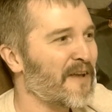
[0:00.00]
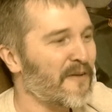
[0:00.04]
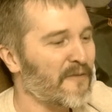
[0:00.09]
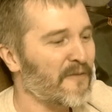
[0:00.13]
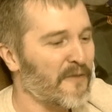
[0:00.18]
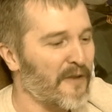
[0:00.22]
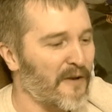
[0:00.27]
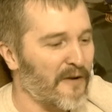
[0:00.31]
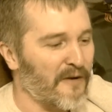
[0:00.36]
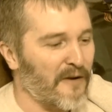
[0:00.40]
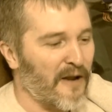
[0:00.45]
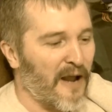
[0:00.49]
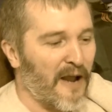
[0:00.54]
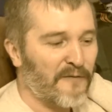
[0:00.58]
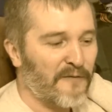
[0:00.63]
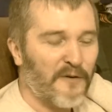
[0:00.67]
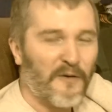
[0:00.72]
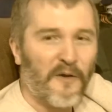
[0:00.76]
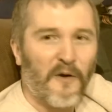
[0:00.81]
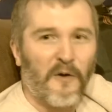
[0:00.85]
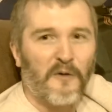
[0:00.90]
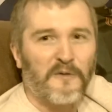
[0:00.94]
hell there
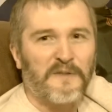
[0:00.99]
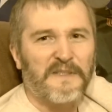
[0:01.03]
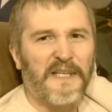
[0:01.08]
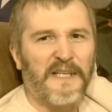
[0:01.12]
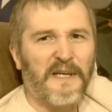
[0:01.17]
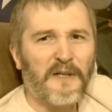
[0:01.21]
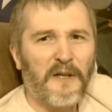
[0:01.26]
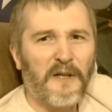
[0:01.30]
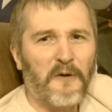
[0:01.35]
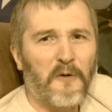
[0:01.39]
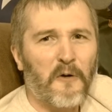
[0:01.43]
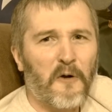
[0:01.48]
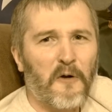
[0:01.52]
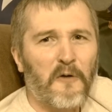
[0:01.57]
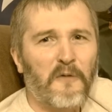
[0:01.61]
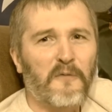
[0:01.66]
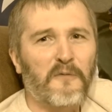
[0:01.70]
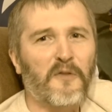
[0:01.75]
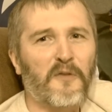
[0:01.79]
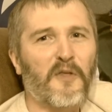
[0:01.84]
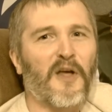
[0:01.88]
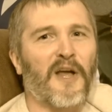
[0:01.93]
after the whole Dylann
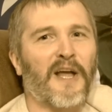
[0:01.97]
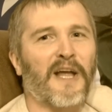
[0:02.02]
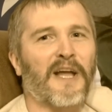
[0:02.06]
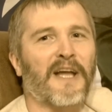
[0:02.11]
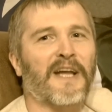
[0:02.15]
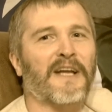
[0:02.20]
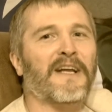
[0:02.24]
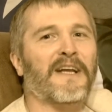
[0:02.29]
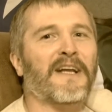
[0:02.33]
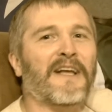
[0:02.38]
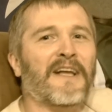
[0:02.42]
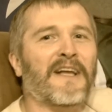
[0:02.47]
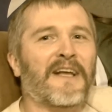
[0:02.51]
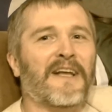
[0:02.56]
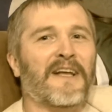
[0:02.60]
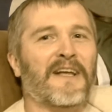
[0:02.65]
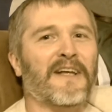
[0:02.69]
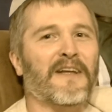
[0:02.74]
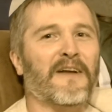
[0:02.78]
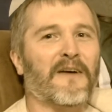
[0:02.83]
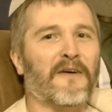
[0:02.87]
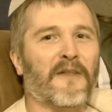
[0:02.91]
Roof thing.
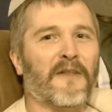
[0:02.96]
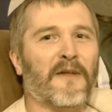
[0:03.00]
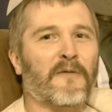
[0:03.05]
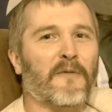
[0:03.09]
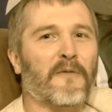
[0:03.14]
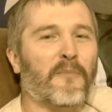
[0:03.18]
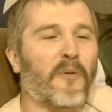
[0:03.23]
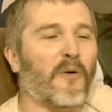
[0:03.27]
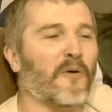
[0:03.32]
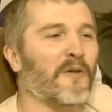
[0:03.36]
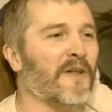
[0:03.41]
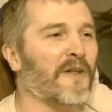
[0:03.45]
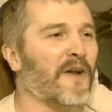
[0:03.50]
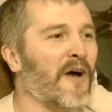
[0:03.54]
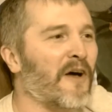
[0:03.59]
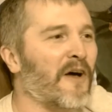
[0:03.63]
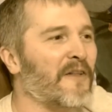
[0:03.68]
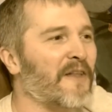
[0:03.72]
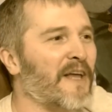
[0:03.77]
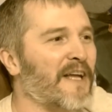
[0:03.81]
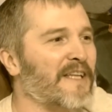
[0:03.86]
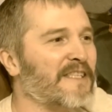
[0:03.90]
Hell, they were pulling
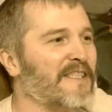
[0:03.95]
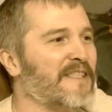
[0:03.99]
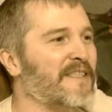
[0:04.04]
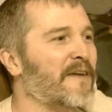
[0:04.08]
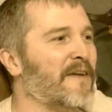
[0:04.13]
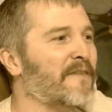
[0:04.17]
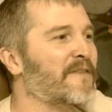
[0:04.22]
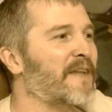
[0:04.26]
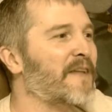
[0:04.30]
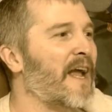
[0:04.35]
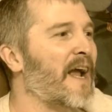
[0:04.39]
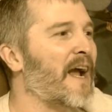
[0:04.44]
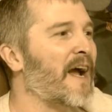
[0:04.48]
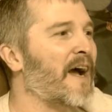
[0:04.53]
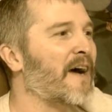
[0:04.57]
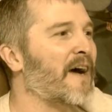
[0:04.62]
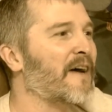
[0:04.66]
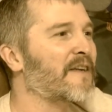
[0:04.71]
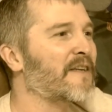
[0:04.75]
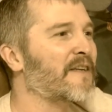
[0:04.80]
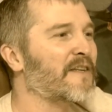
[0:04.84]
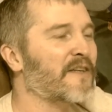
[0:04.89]
all that stuff
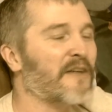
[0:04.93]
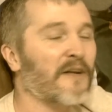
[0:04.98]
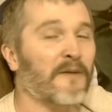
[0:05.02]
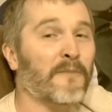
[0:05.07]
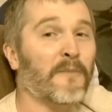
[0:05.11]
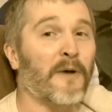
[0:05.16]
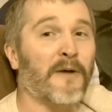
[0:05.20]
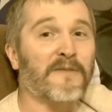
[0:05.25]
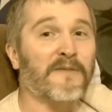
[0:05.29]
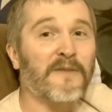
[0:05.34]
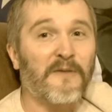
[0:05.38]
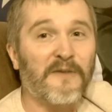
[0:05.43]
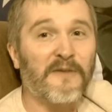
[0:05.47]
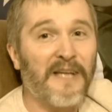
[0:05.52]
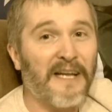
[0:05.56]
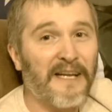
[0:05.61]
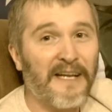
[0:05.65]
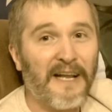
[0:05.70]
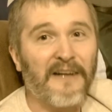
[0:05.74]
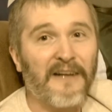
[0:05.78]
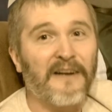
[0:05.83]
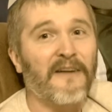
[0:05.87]
down, and you couldn't buy, so they were
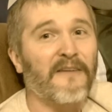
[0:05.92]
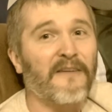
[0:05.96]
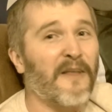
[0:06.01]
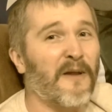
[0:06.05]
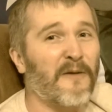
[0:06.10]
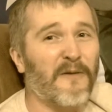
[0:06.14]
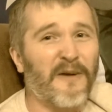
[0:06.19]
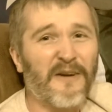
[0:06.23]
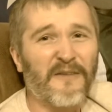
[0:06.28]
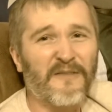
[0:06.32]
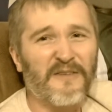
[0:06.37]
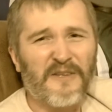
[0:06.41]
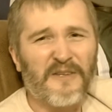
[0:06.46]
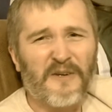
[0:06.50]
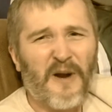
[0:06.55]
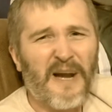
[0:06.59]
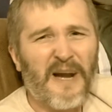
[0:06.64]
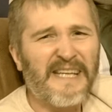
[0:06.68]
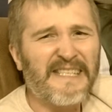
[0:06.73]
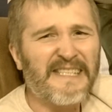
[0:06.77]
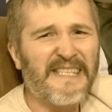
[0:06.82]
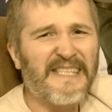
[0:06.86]
taking out. There, there were even
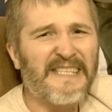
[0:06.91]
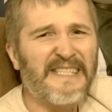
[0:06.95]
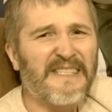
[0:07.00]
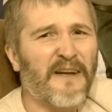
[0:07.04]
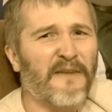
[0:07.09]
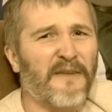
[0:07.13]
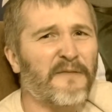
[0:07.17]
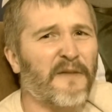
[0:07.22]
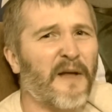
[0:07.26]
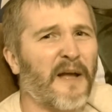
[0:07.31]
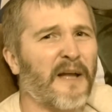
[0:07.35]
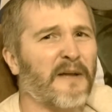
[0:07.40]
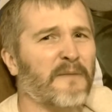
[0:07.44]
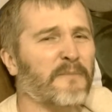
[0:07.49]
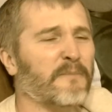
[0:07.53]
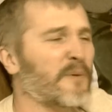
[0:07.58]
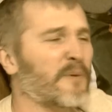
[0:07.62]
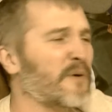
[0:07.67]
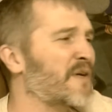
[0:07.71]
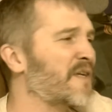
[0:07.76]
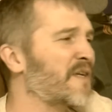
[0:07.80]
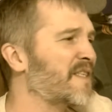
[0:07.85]
crazy stuff
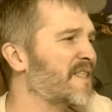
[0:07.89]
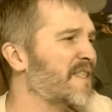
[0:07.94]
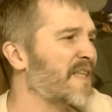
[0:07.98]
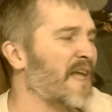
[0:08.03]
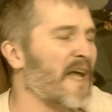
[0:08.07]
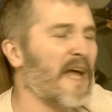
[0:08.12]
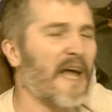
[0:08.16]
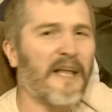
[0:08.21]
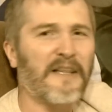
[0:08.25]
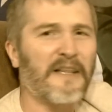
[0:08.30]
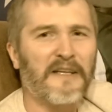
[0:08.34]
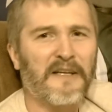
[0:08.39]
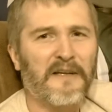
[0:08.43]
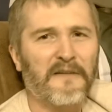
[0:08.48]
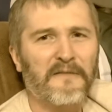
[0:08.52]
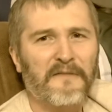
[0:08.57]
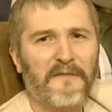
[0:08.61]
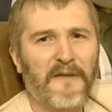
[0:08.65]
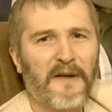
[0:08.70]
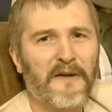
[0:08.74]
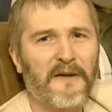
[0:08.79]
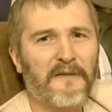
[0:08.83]
like books that had the
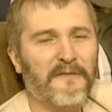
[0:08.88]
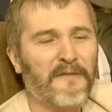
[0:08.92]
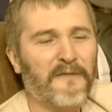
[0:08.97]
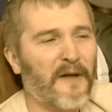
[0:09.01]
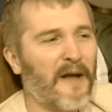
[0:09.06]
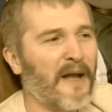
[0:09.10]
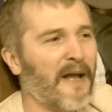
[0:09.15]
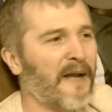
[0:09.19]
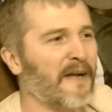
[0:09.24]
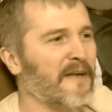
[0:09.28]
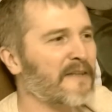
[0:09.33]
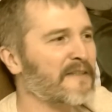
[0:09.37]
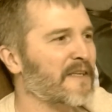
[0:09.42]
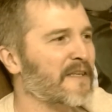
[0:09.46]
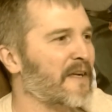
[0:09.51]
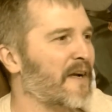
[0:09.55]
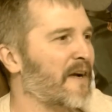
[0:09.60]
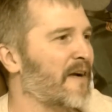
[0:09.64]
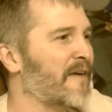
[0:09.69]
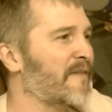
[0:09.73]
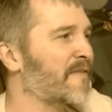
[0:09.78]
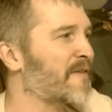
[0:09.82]
Confederate flag on the
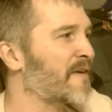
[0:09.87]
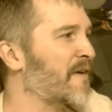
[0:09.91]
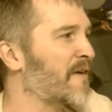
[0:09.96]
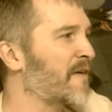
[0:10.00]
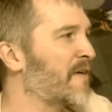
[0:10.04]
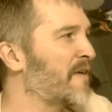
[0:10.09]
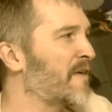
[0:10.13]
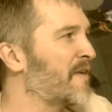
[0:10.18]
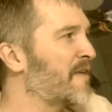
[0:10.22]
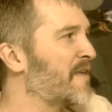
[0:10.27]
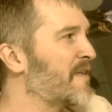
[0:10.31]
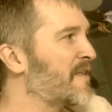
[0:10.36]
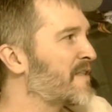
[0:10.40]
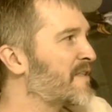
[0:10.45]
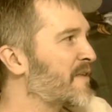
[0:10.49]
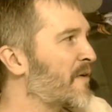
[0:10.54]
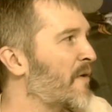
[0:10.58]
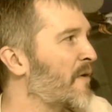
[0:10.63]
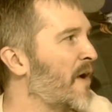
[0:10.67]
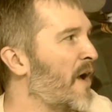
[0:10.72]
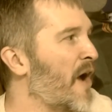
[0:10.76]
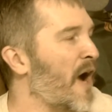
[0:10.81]
cover.
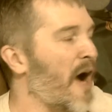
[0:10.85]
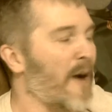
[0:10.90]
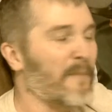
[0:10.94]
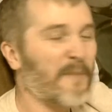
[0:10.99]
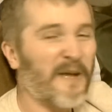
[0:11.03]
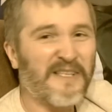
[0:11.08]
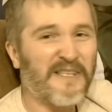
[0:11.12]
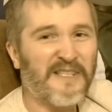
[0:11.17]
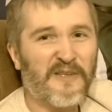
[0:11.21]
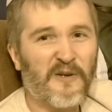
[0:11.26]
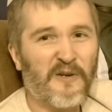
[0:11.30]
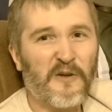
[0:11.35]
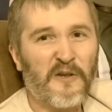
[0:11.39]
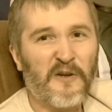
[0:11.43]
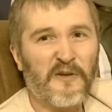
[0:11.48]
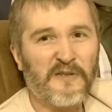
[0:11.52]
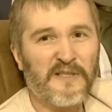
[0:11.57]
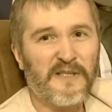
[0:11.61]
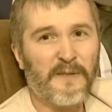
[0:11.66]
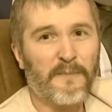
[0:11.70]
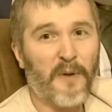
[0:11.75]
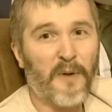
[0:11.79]
So I'm not sure
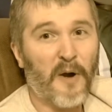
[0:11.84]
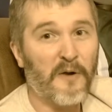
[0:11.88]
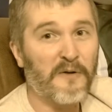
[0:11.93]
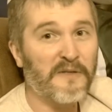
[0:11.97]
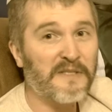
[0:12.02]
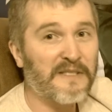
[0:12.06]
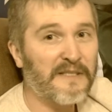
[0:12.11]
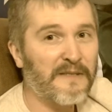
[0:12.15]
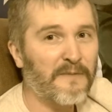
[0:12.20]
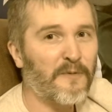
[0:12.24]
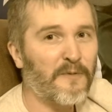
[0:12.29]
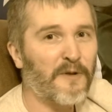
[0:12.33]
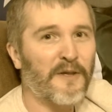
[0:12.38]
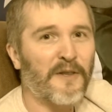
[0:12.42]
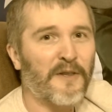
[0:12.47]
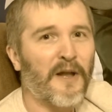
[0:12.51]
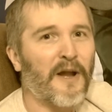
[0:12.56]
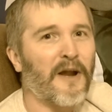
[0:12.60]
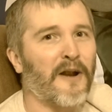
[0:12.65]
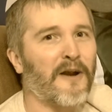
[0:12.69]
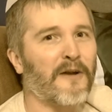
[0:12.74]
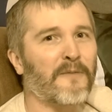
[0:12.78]
they're supposed to be
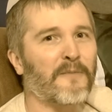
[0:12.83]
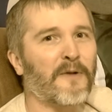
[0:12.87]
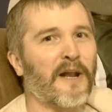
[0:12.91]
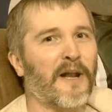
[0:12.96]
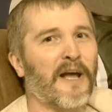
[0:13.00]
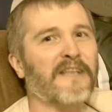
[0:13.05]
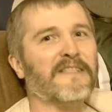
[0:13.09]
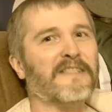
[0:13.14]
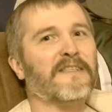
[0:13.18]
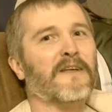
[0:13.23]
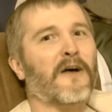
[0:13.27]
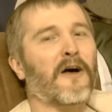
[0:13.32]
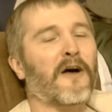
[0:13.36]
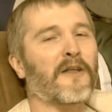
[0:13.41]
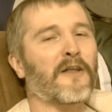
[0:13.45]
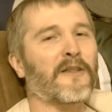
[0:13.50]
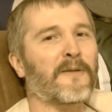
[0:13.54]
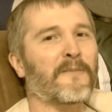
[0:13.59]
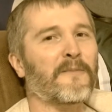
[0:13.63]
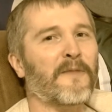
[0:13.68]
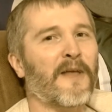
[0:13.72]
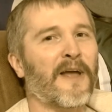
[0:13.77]
there, but I
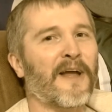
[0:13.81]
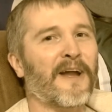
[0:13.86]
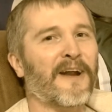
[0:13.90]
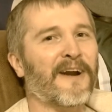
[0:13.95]
saw them